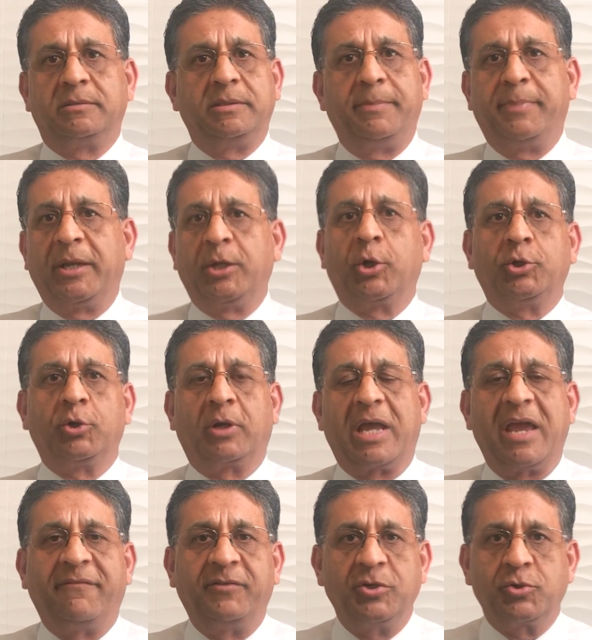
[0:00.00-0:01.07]
Depending on your
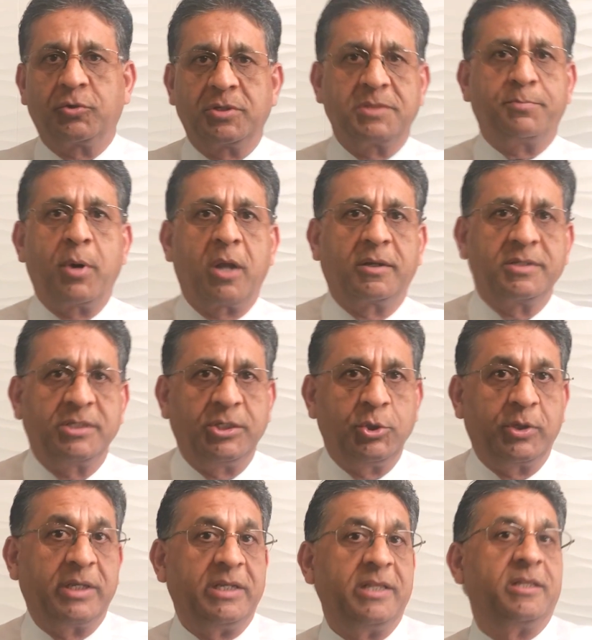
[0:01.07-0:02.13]
life insurance policy,
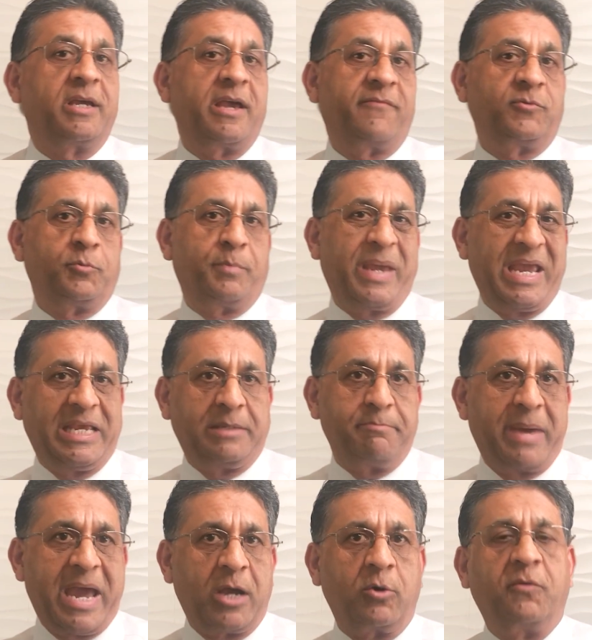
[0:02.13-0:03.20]
you can either have to pay
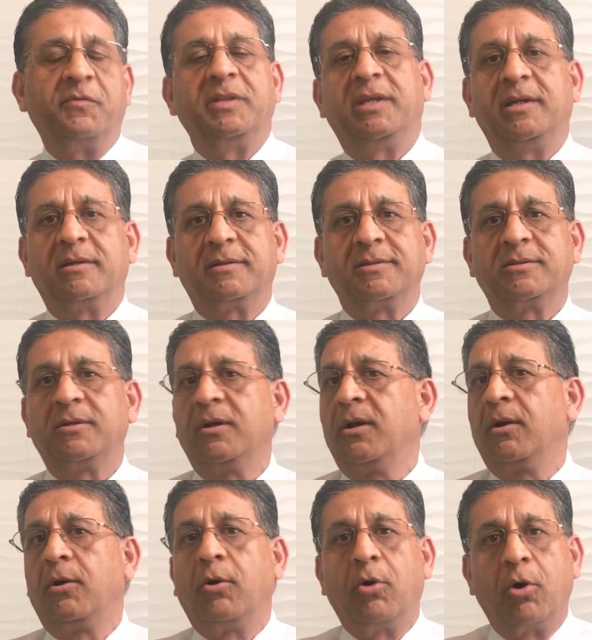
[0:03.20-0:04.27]
it back over the years
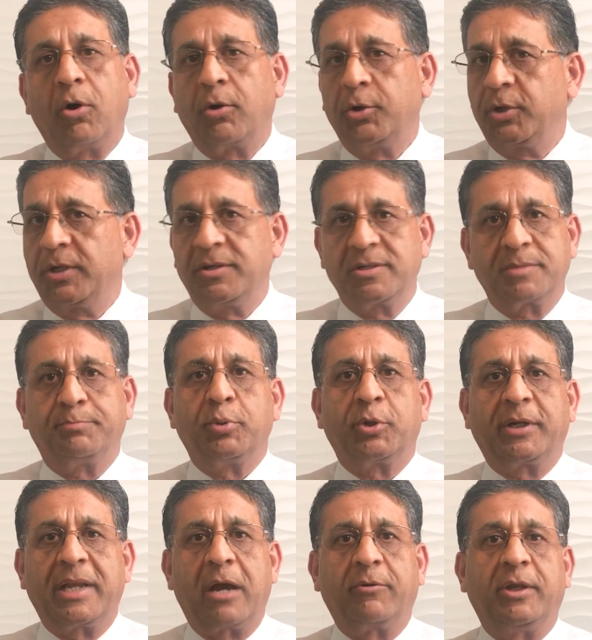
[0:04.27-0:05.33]
or you can just
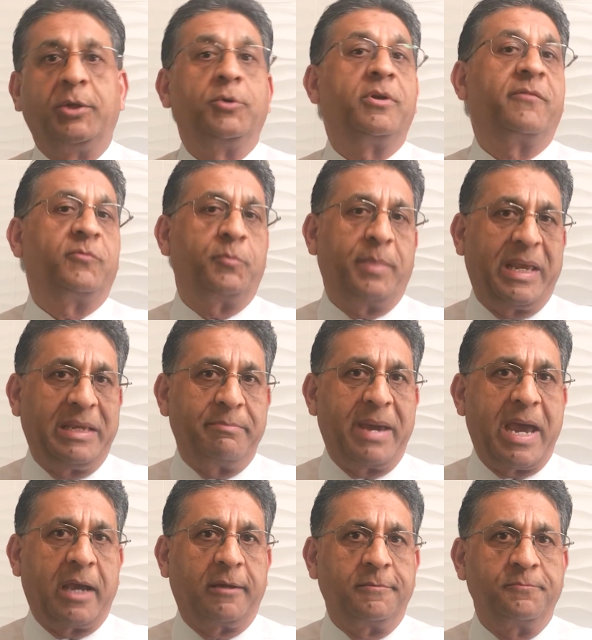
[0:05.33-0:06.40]
pull it out and you don't have to pay
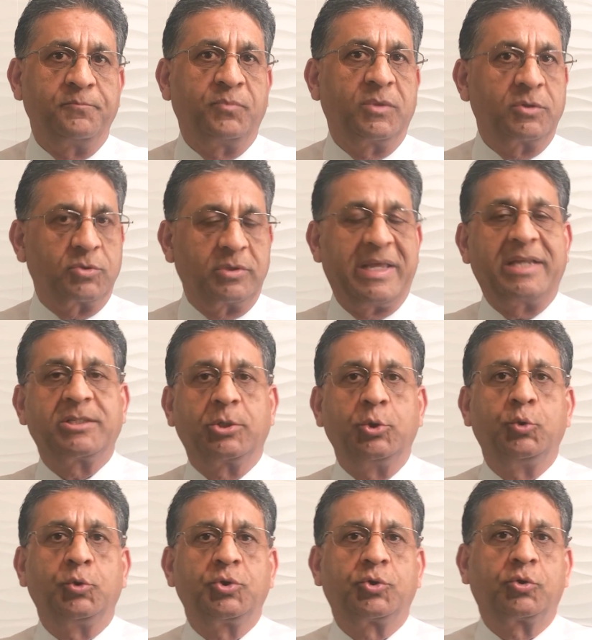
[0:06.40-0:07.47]
back. So that's a
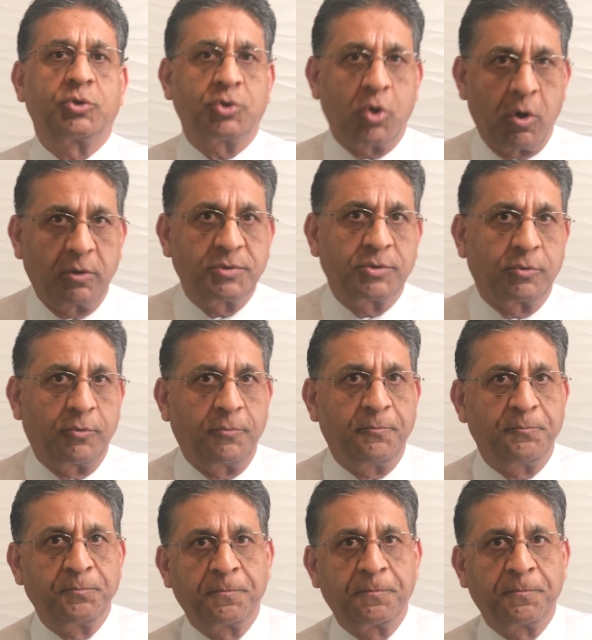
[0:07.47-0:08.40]
good source also.